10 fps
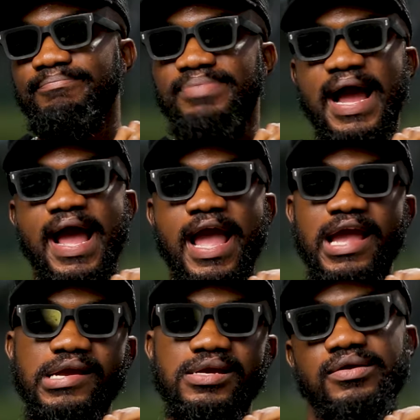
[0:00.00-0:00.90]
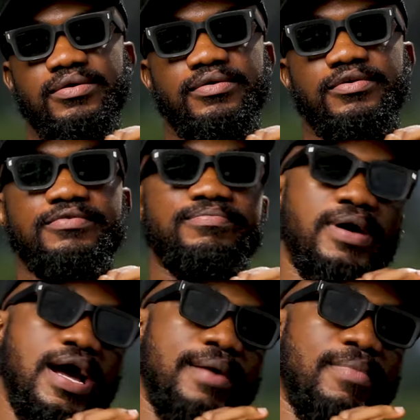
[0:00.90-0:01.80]
by
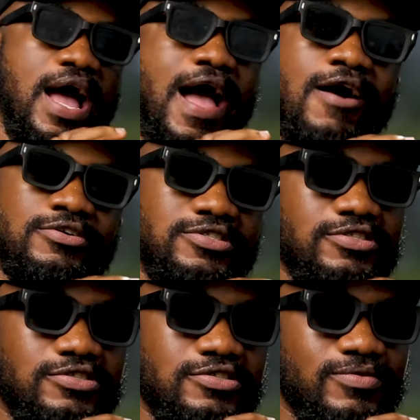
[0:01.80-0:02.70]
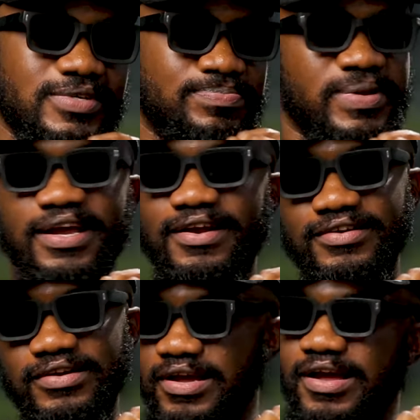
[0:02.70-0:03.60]
my house was
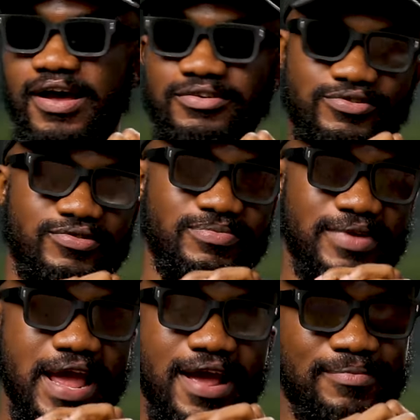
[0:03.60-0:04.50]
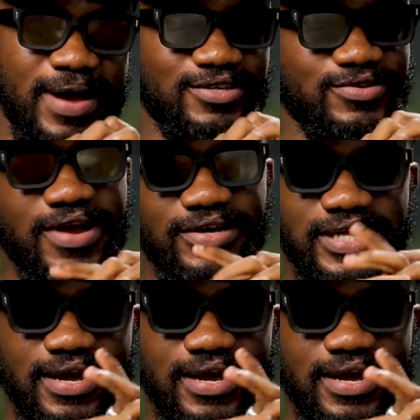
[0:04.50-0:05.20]
playing my song. I was